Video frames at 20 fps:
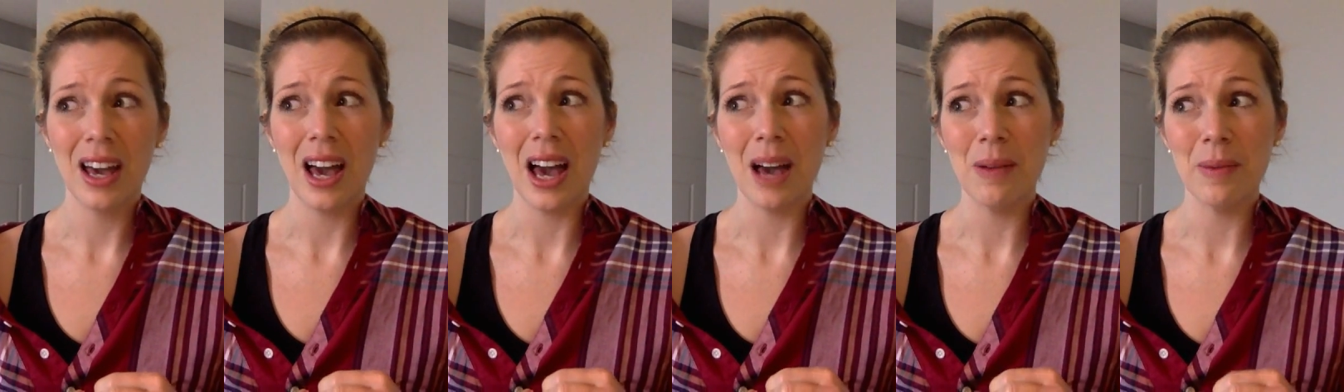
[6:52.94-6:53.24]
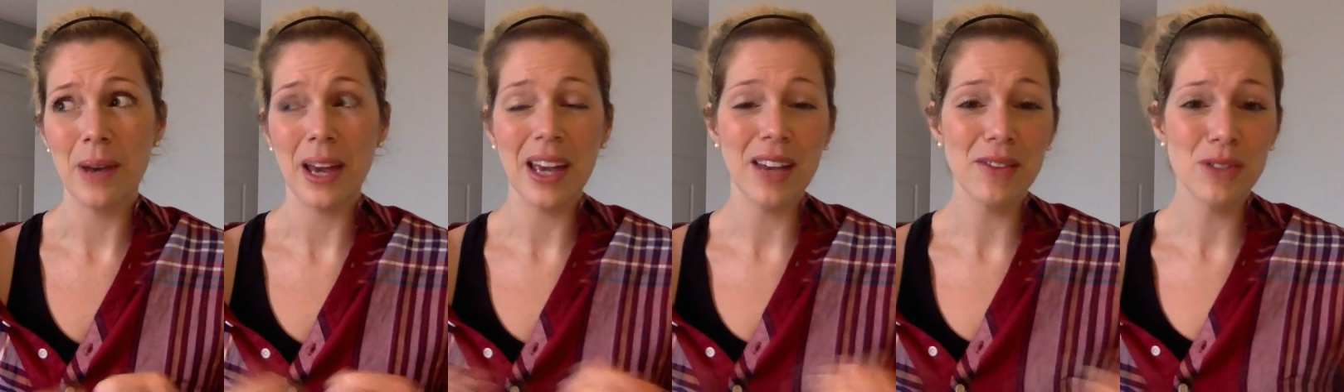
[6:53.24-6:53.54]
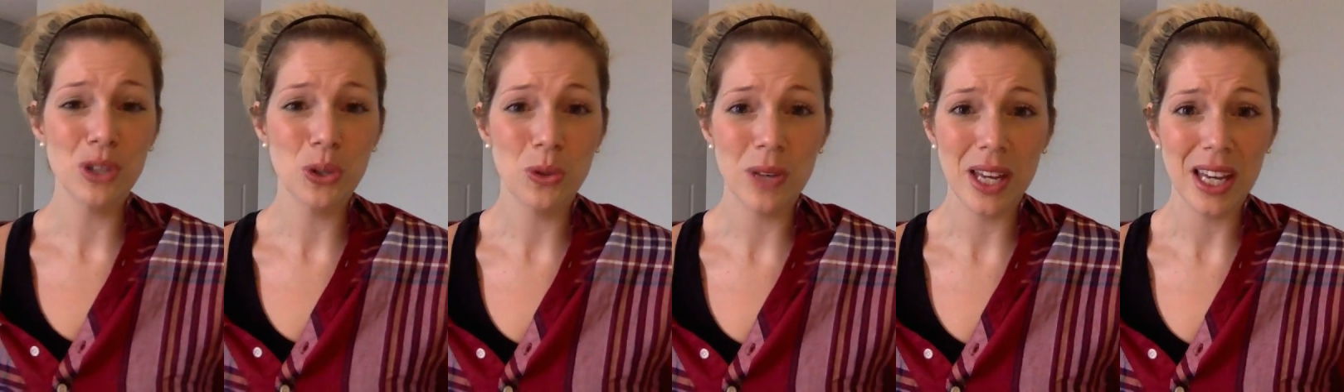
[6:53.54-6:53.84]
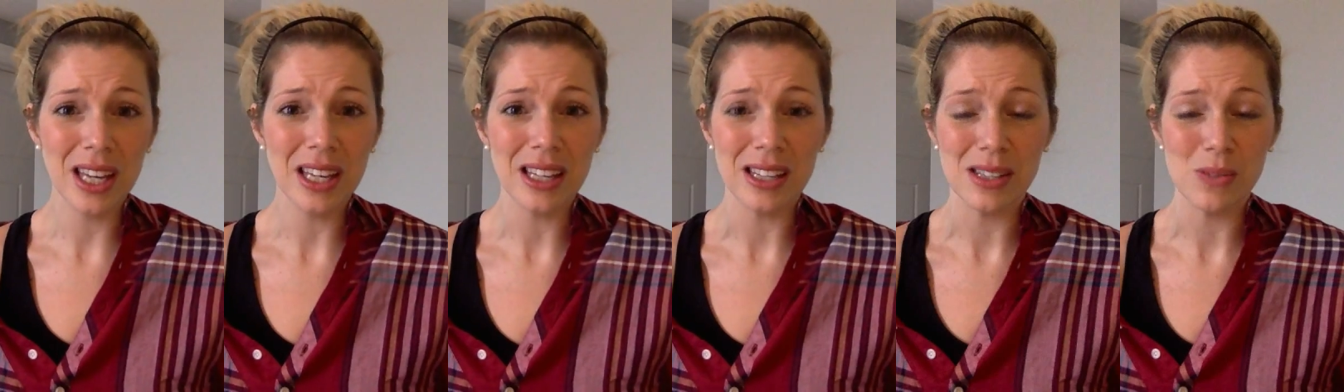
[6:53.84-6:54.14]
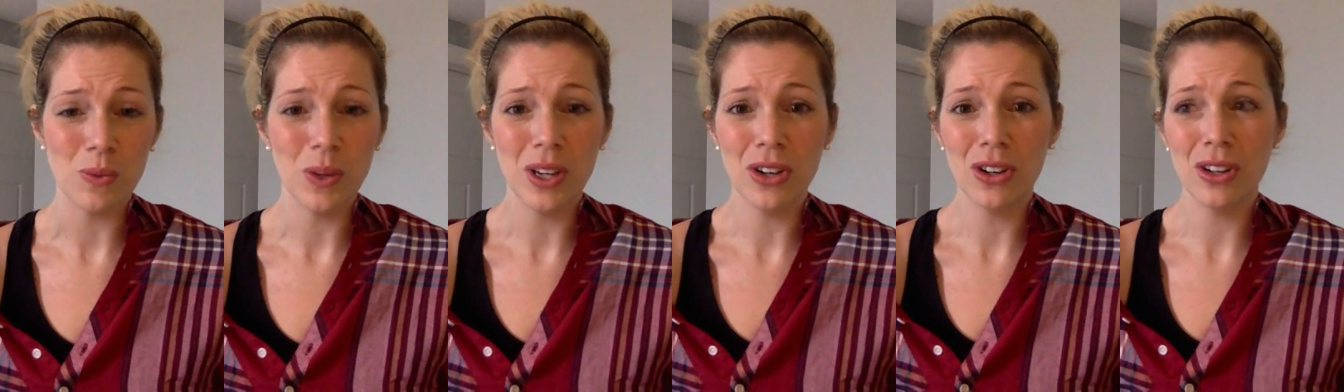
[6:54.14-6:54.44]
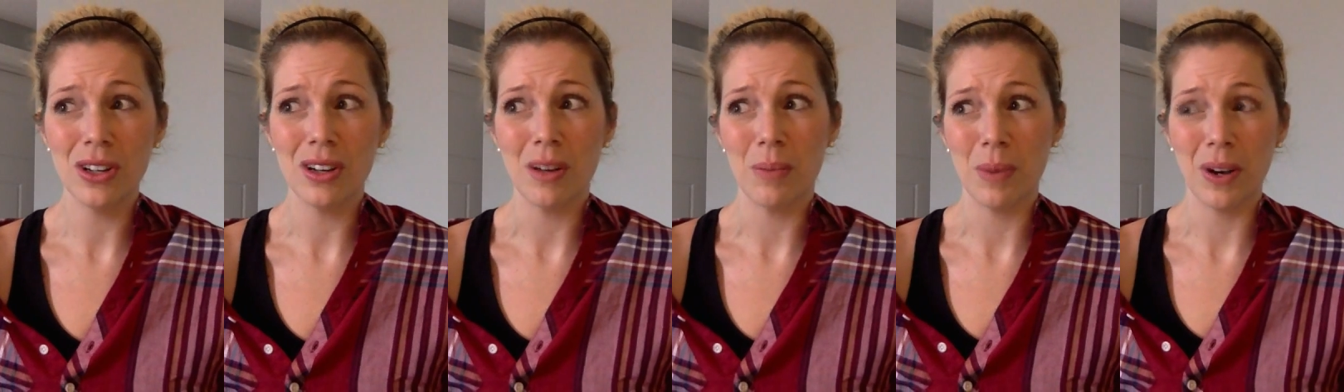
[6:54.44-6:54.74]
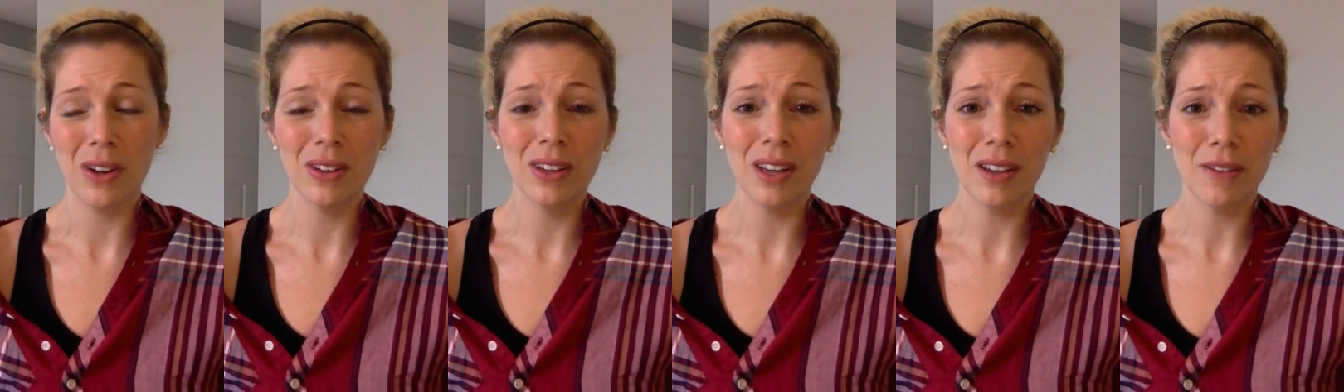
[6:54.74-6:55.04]
I have two kids. We couldn't
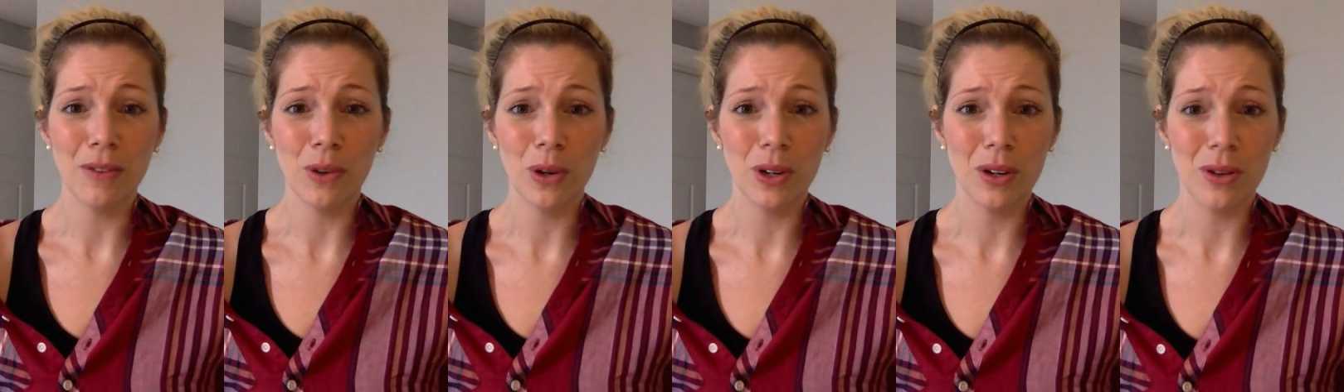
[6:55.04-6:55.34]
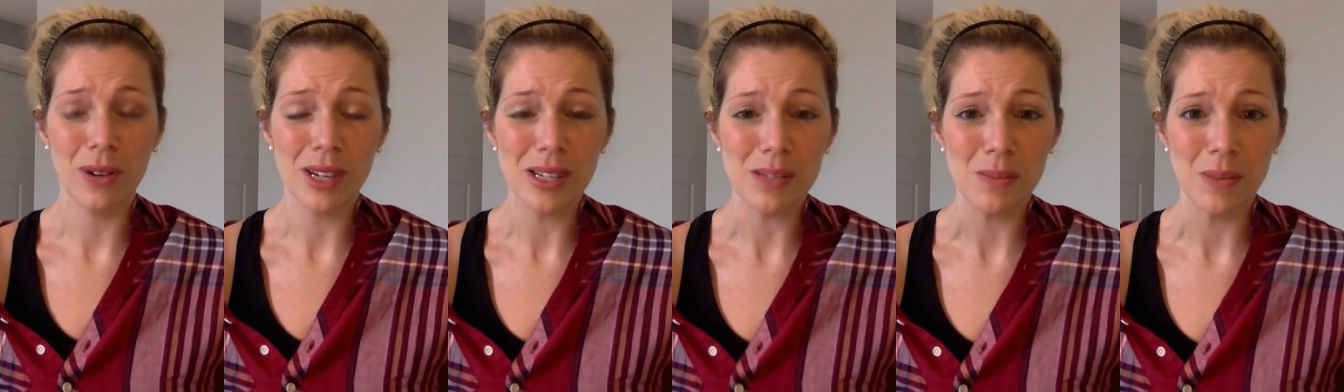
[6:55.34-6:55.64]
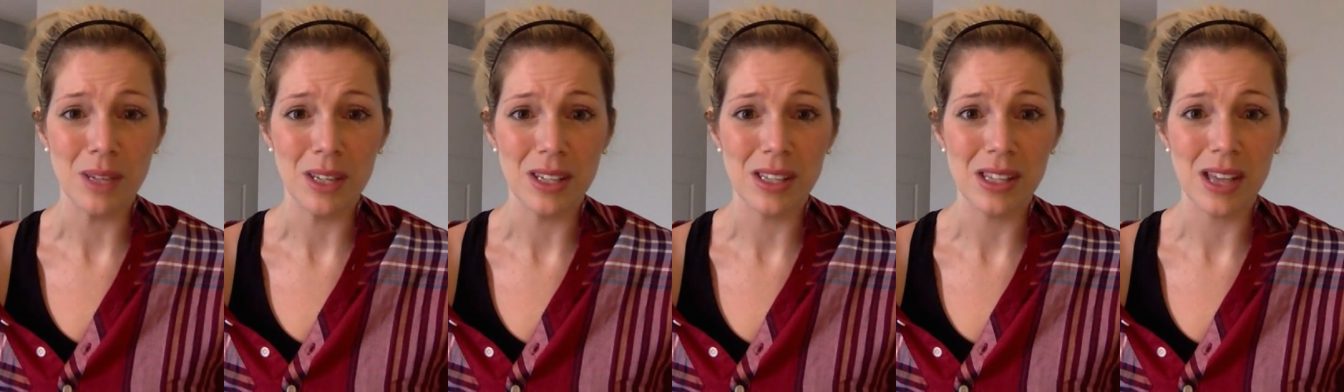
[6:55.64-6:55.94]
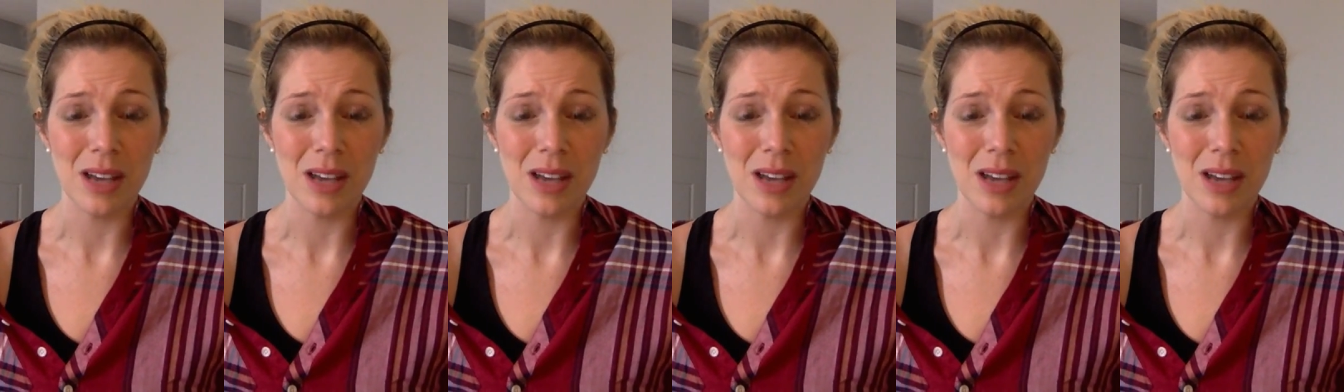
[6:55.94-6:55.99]
barely afford Christmas.